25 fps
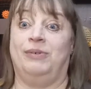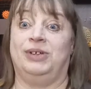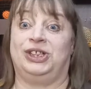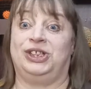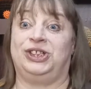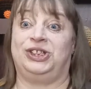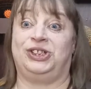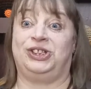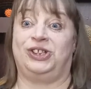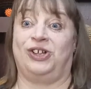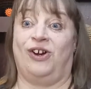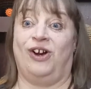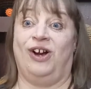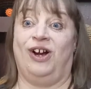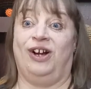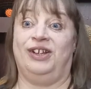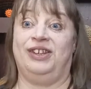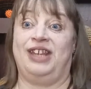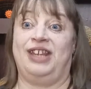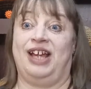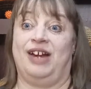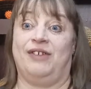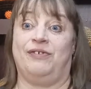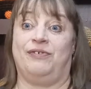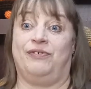was
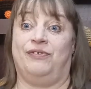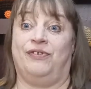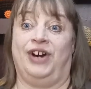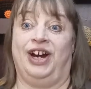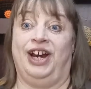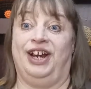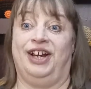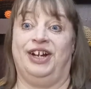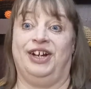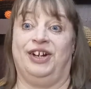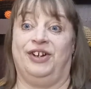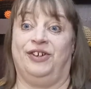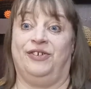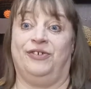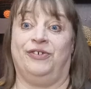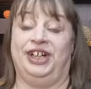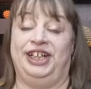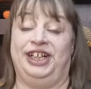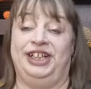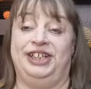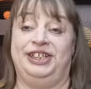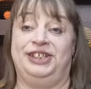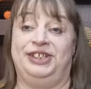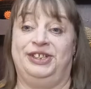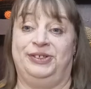shocked that Frank
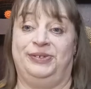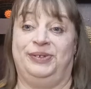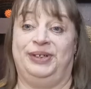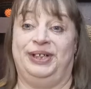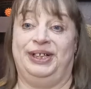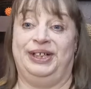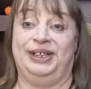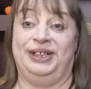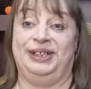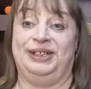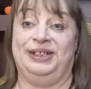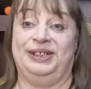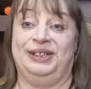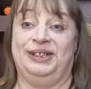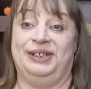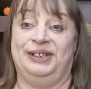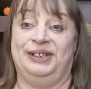agreed to it.